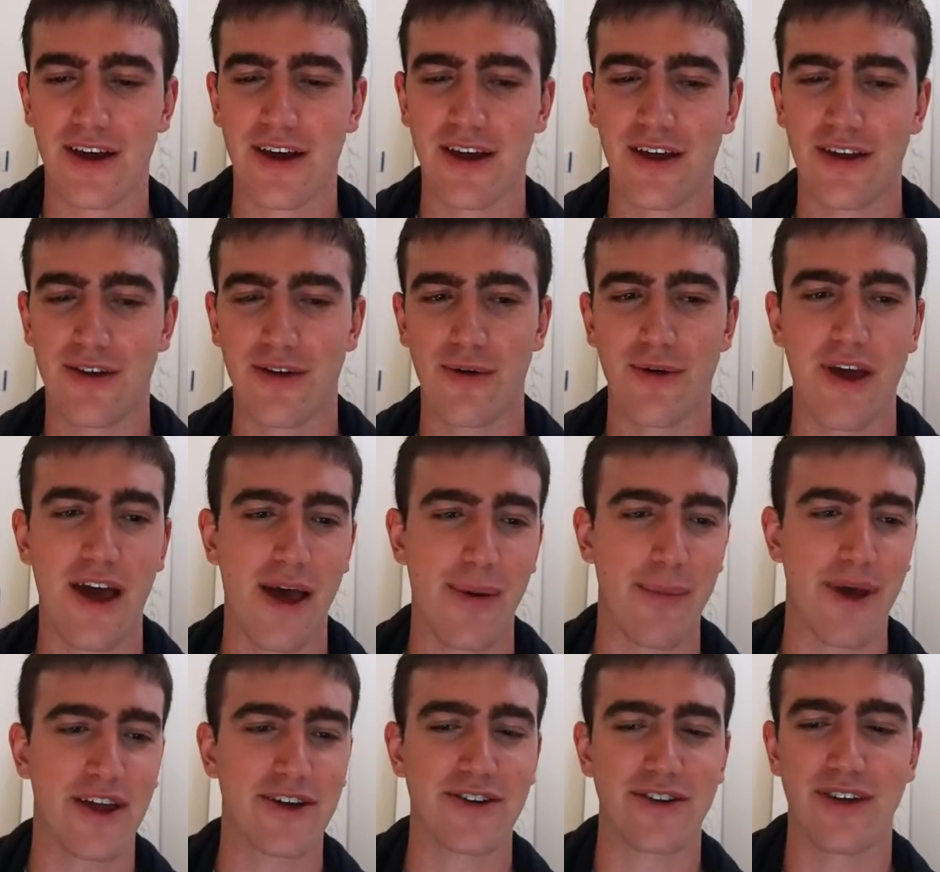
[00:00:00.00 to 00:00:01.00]
So yeah, I'm
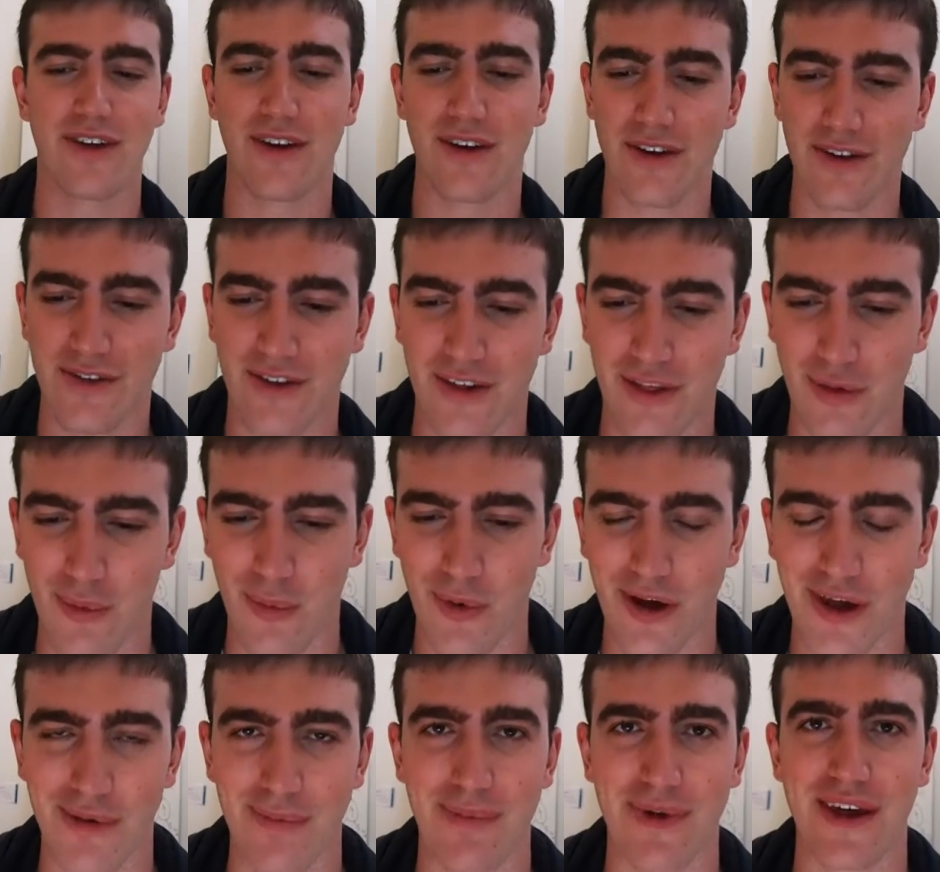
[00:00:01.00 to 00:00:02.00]
actually just on the
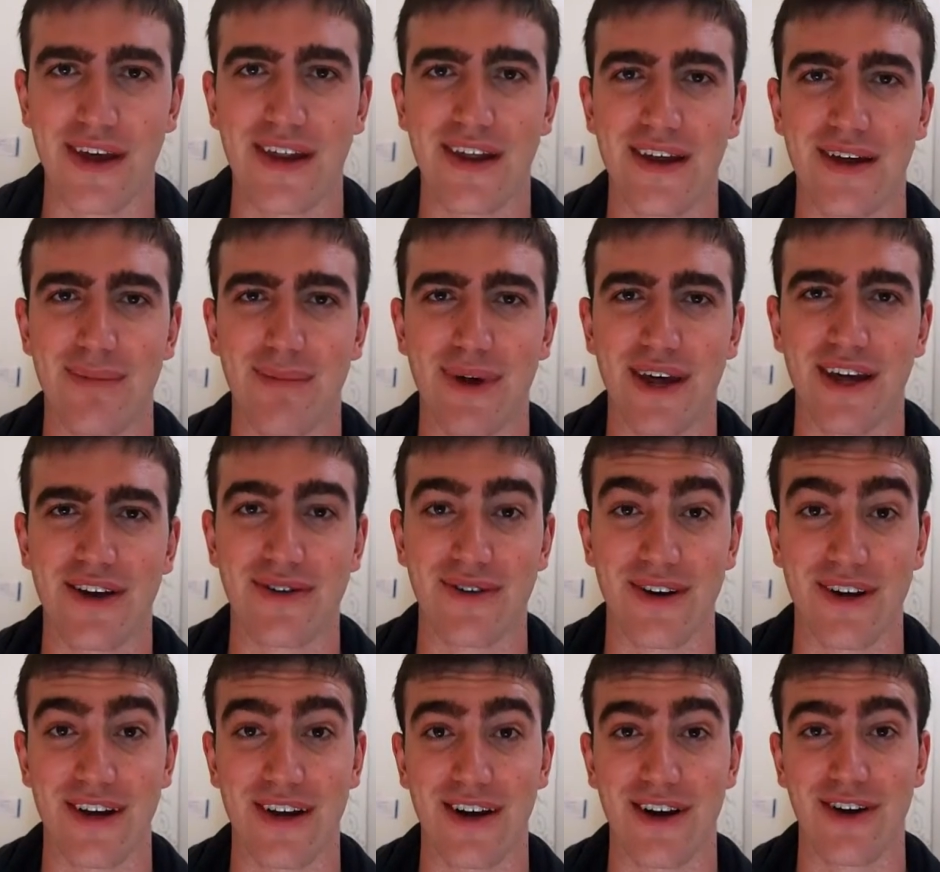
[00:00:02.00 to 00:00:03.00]
Wikipedia page right
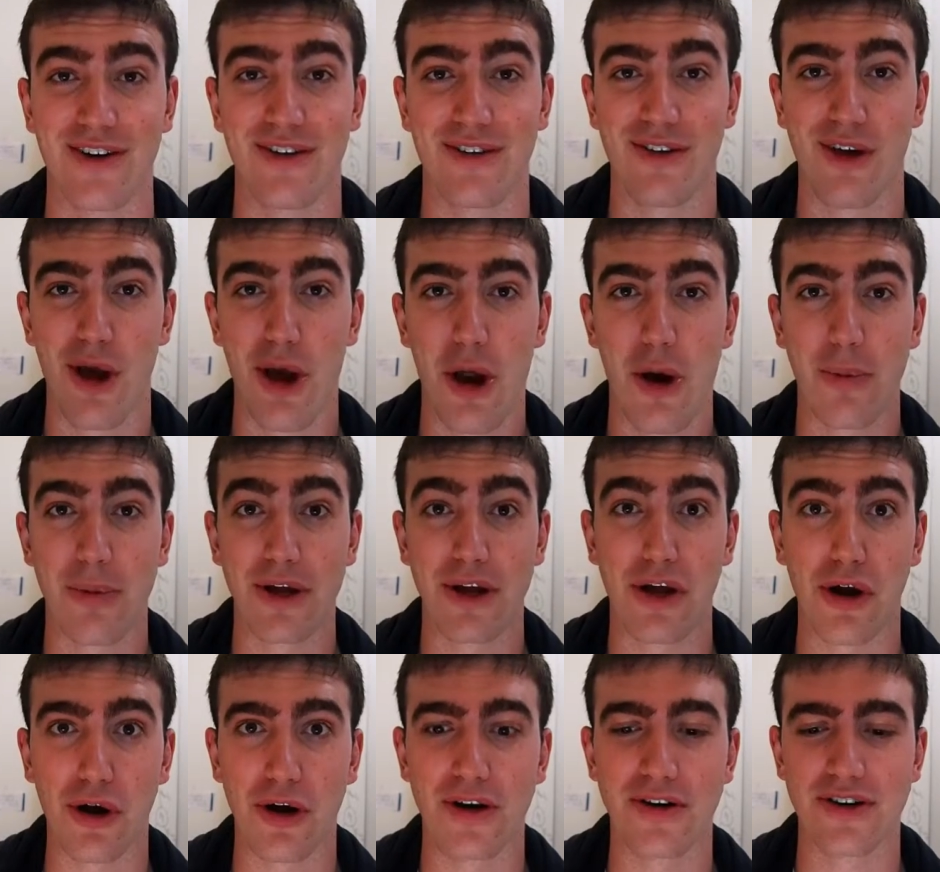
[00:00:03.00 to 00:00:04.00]
here, just
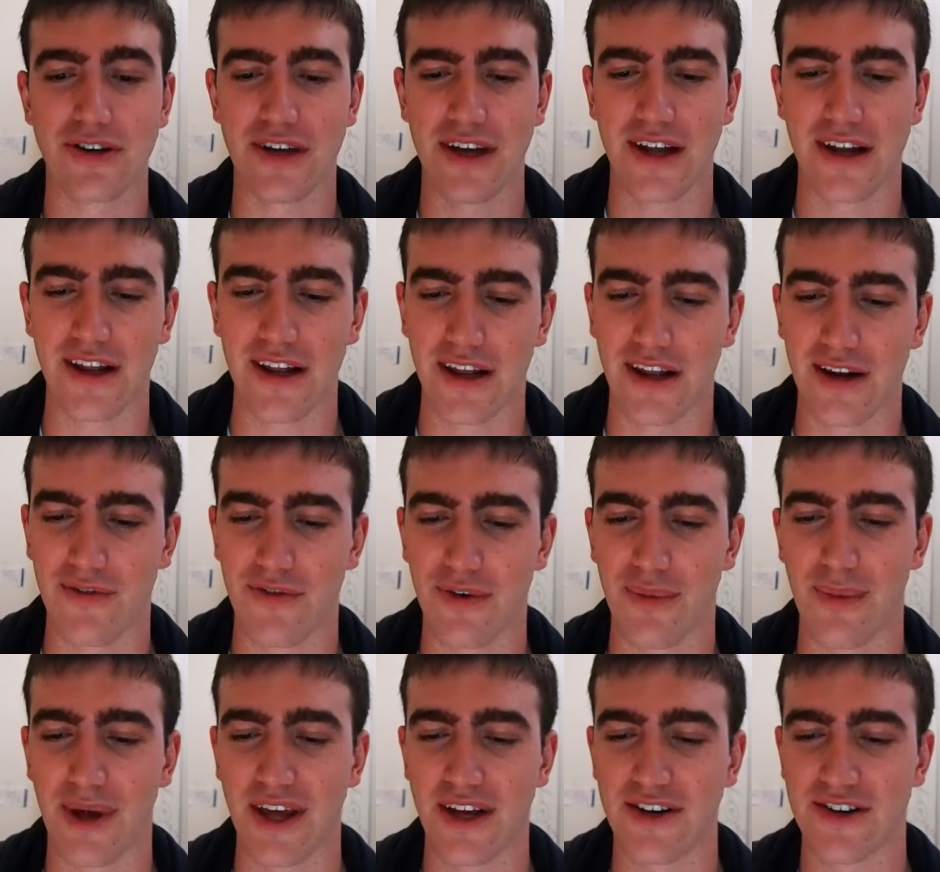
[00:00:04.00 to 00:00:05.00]
regurgitating
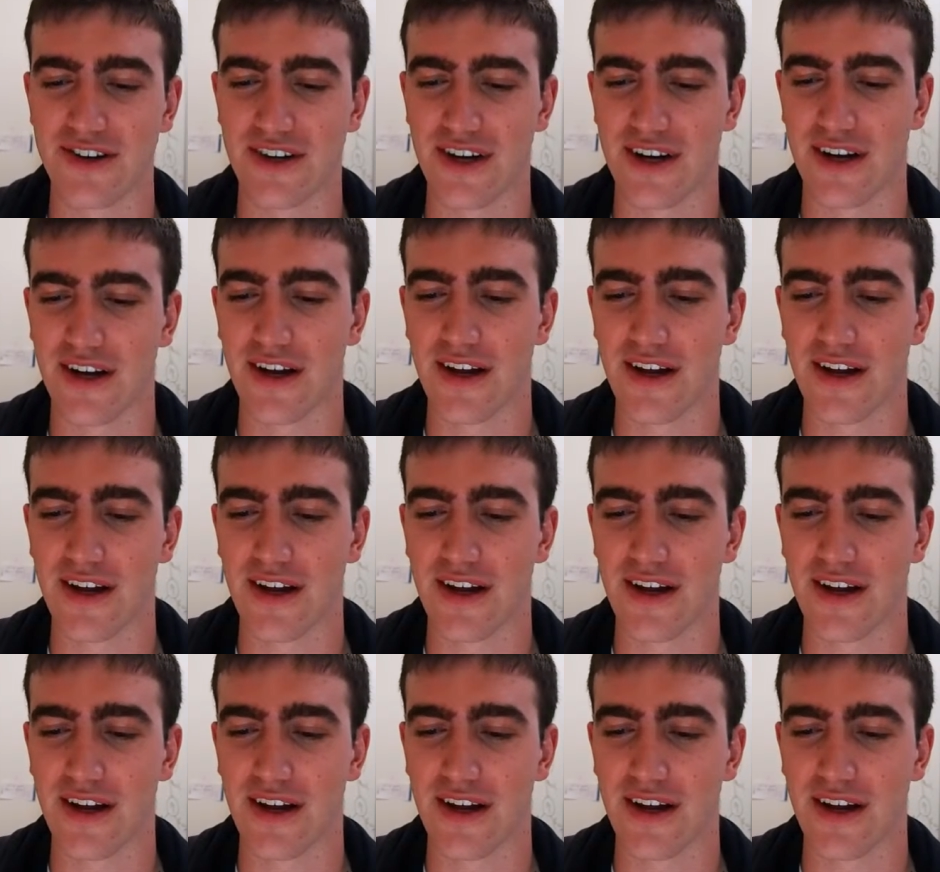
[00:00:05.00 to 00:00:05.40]
information.